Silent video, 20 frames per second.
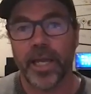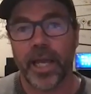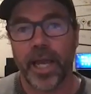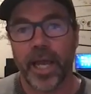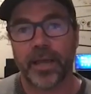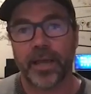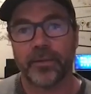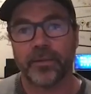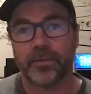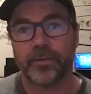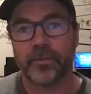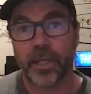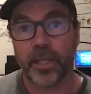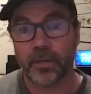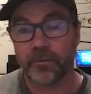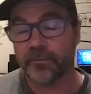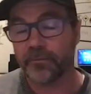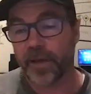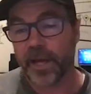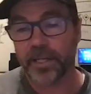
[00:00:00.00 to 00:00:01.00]
and
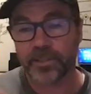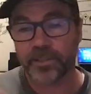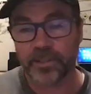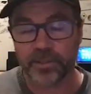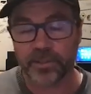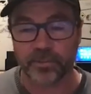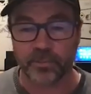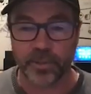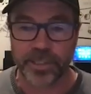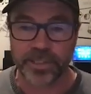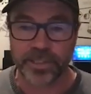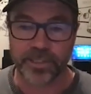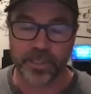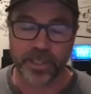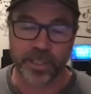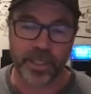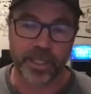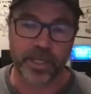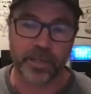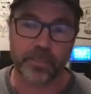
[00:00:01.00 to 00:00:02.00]
in fact, just
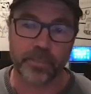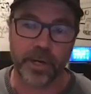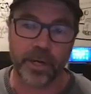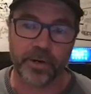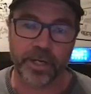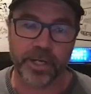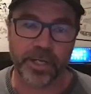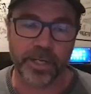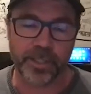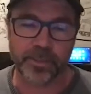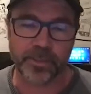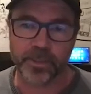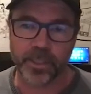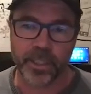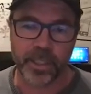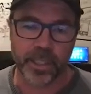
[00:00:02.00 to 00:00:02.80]
recently in America,